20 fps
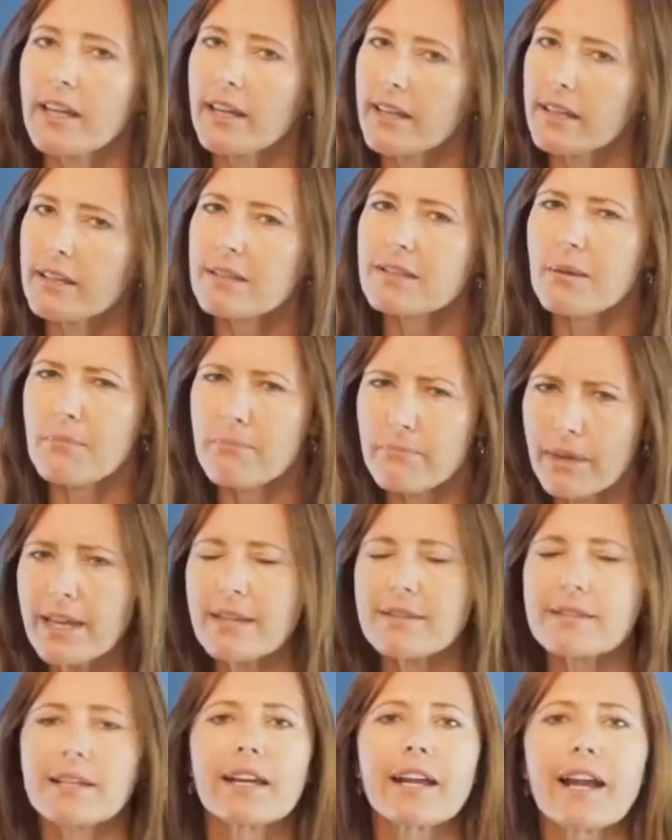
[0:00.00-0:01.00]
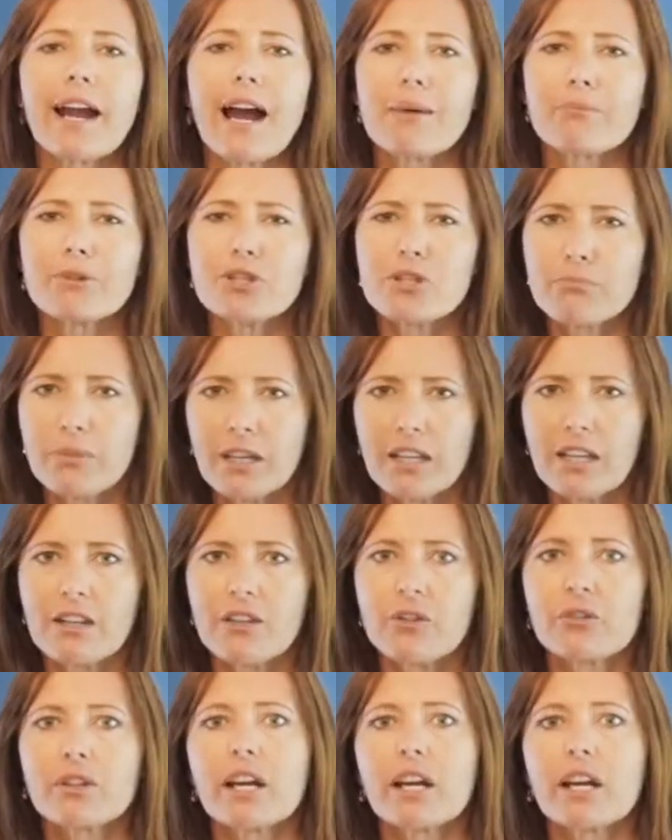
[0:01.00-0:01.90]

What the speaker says: it is amazing how much money you